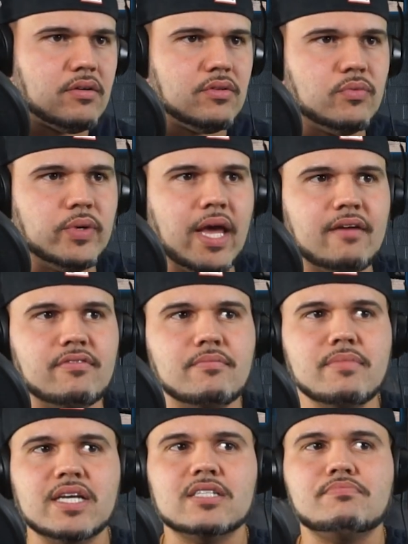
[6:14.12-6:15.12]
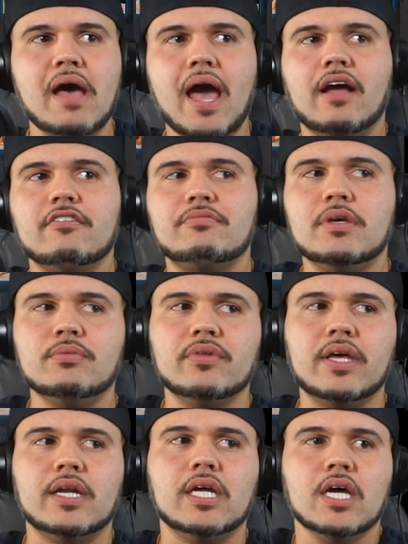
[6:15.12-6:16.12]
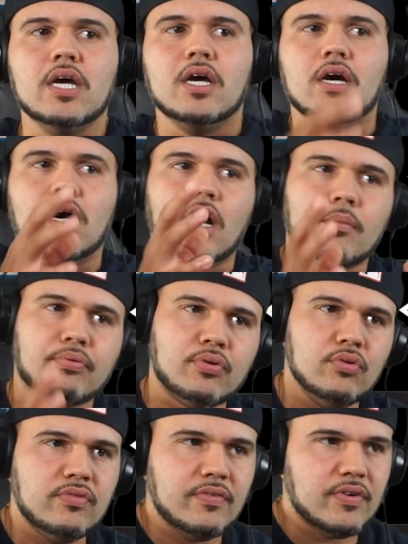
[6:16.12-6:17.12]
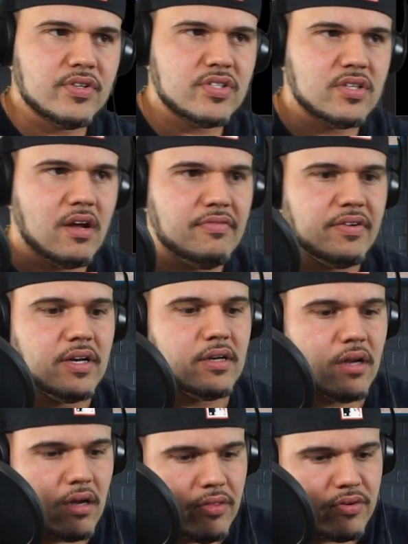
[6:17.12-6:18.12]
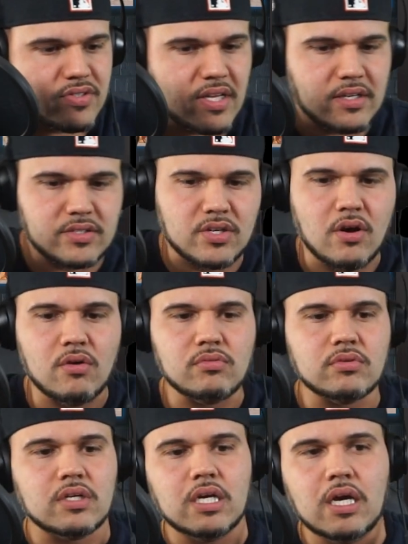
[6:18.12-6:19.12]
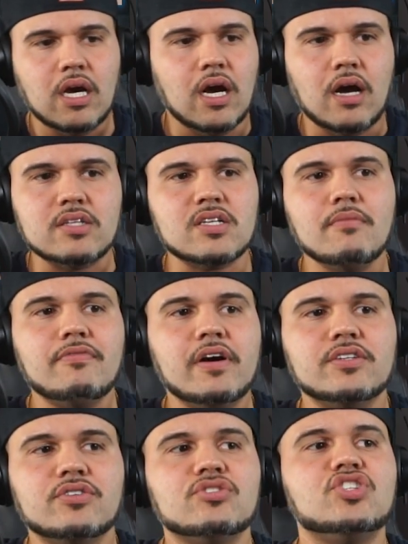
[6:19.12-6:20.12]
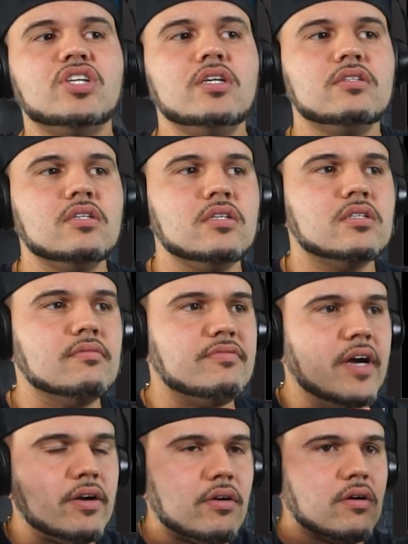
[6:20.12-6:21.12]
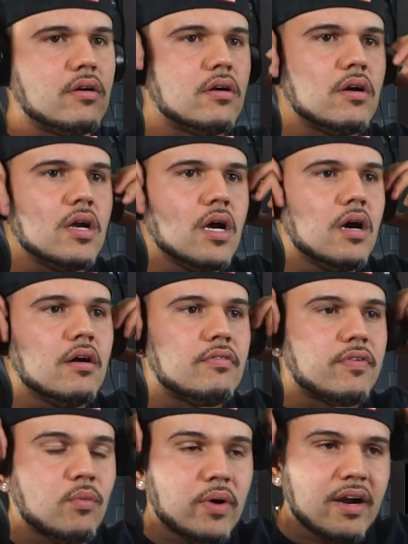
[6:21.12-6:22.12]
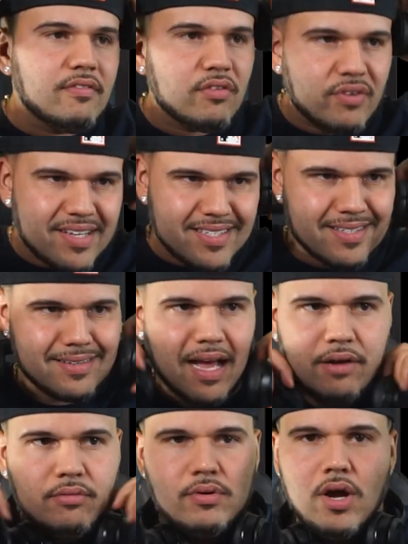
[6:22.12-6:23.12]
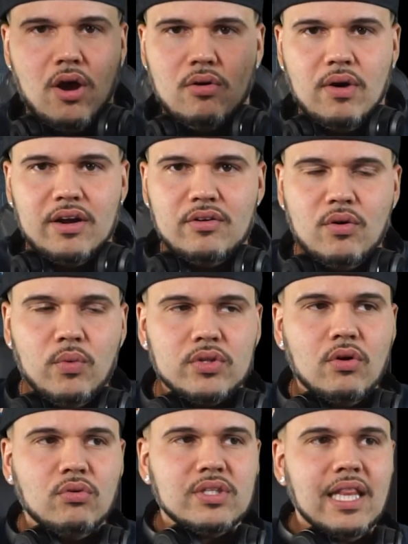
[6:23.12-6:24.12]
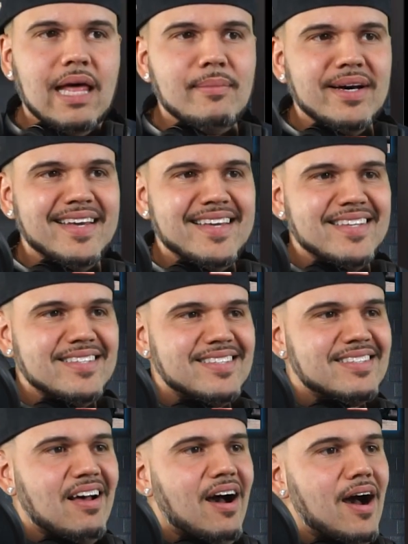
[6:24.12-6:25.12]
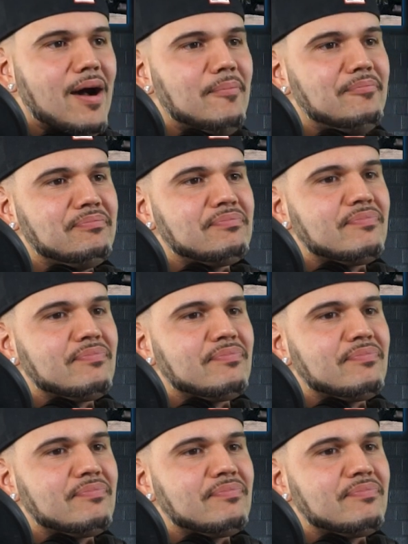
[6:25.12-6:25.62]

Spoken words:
We have a mixed bag of people that approve of her stuff and others that don't. Some find her cheesy. Some find her, for whatever reason, I don't know. I don't know what the whole dilemma is. I